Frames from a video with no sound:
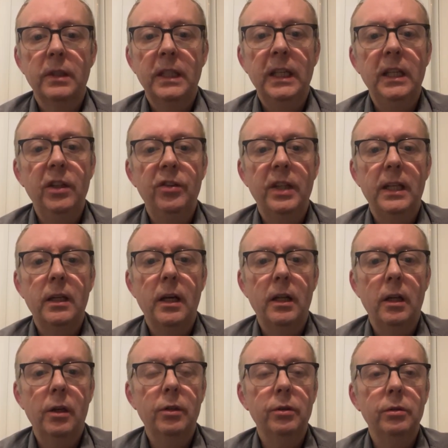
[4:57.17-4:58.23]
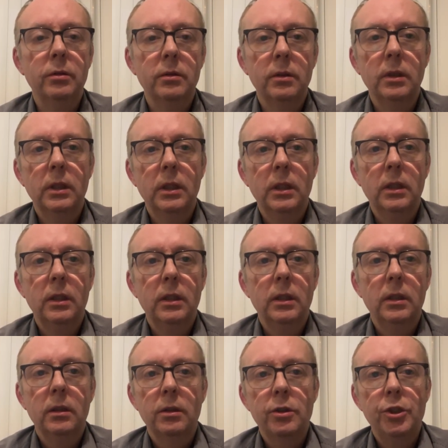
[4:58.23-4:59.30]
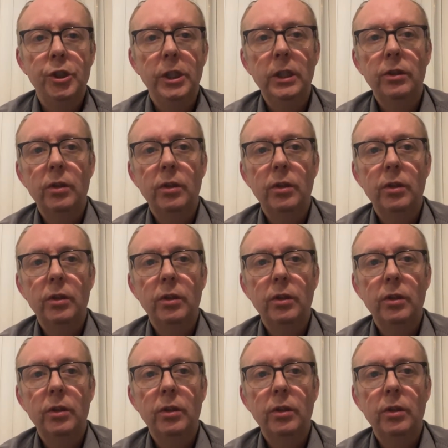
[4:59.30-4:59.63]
He said hello. She